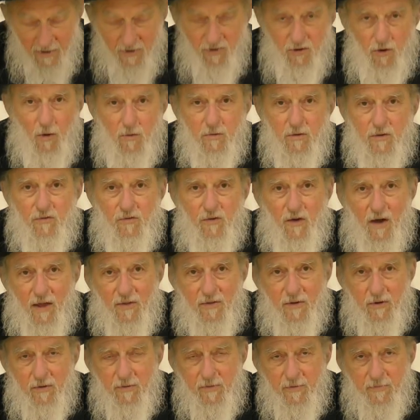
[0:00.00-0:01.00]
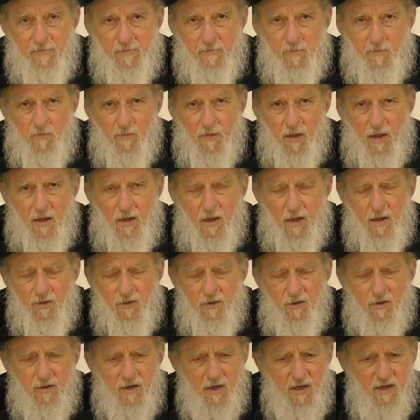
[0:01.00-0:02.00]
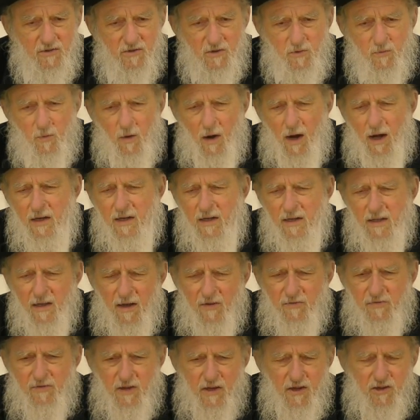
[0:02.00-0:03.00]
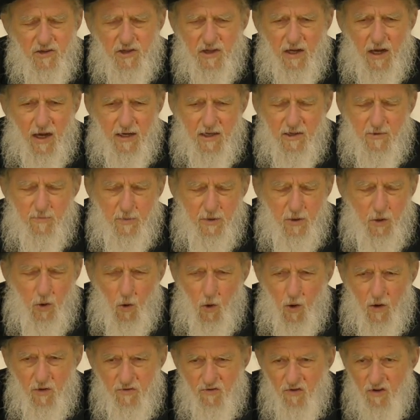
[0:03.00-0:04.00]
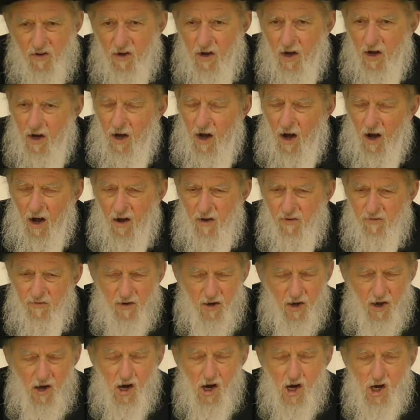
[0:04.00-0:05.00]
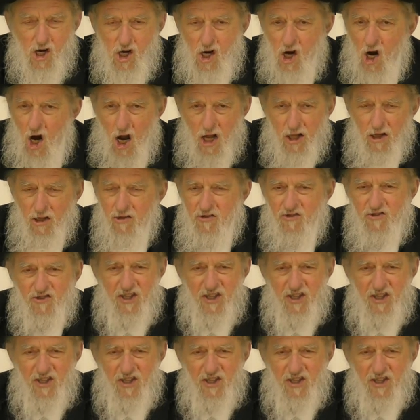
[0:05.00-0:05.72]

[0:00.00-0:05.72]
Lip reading: he told his father, the reason why he left Yiddishkeit is because of Gödel's